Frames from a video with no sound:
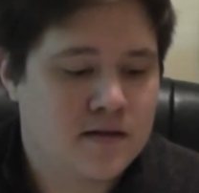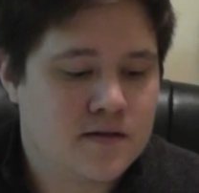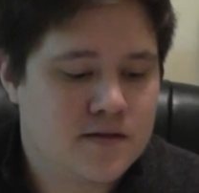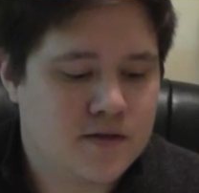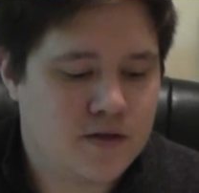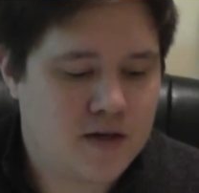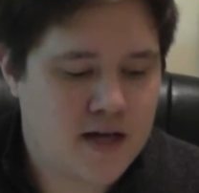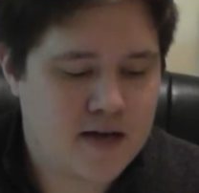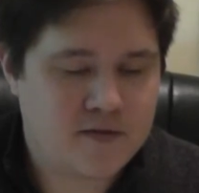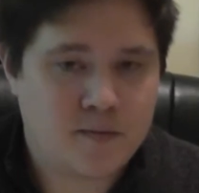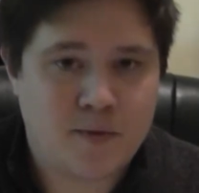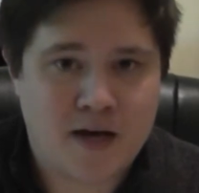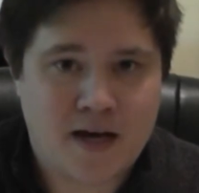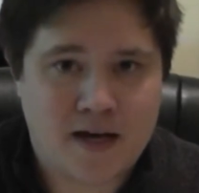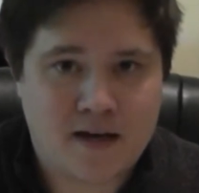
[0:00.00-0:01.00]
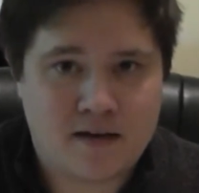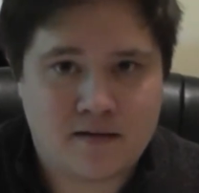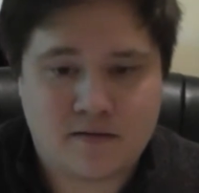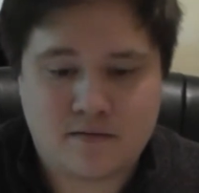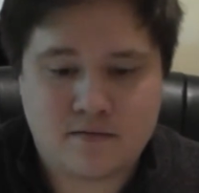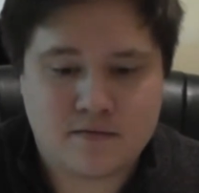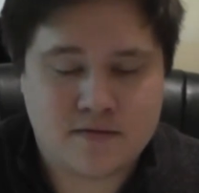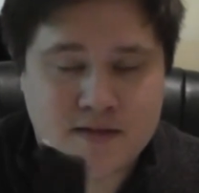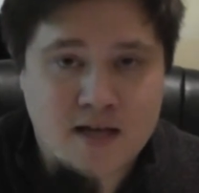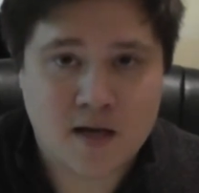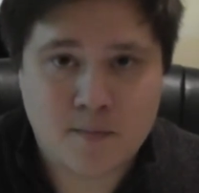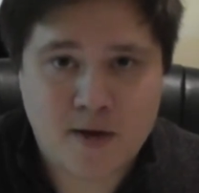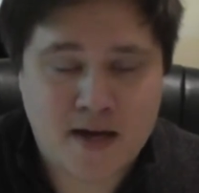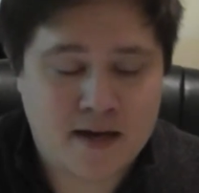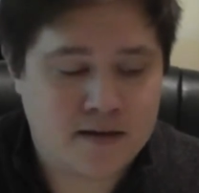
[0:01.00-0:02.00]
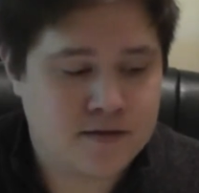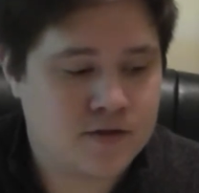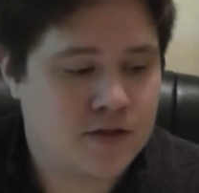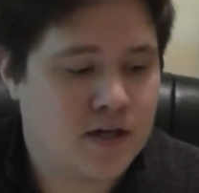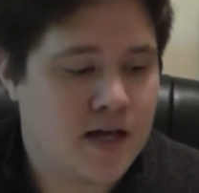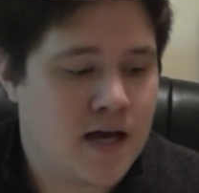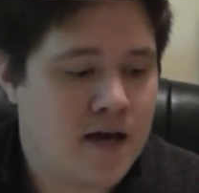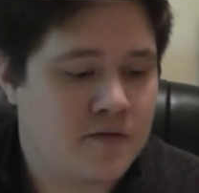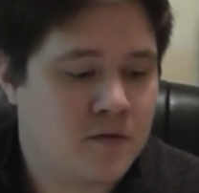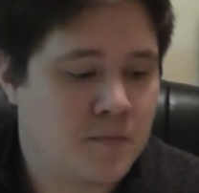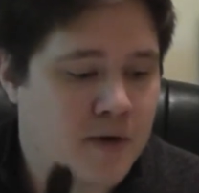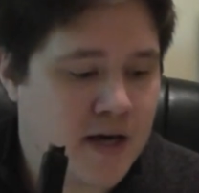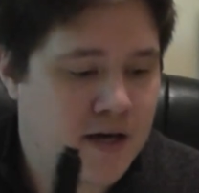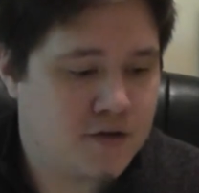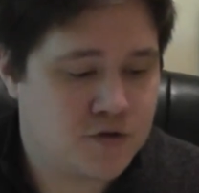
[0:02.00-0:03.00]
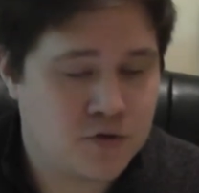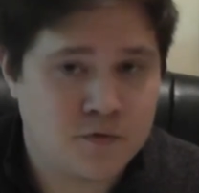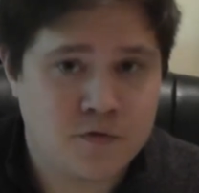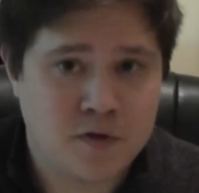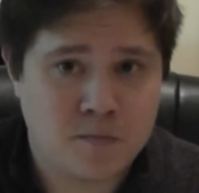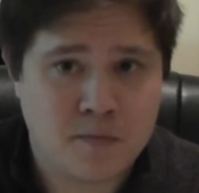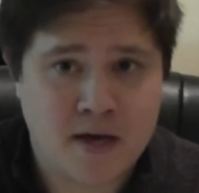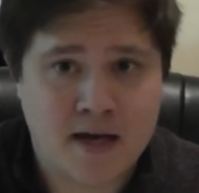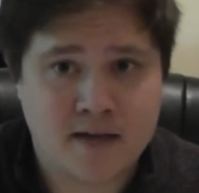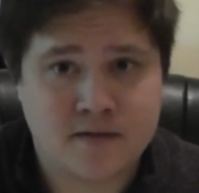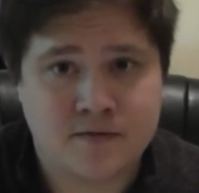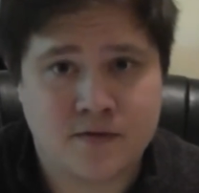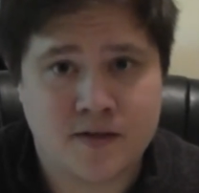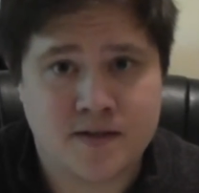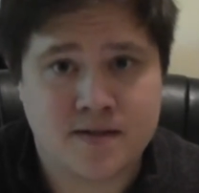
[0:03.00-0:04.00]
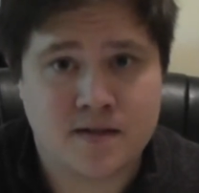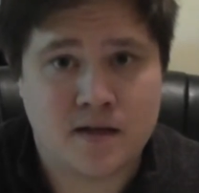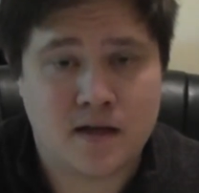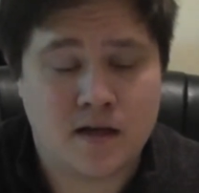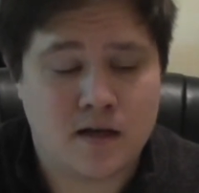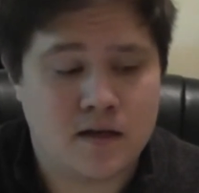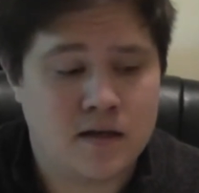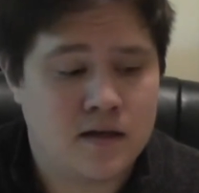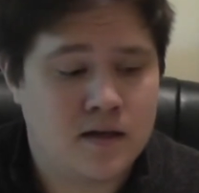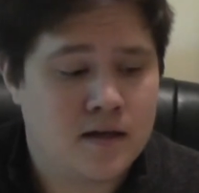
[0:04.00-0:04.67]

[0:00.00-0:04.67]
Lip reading: So you're going to have to buy Zetamags, or you're going to have to buy TrueFeed mags for this thing.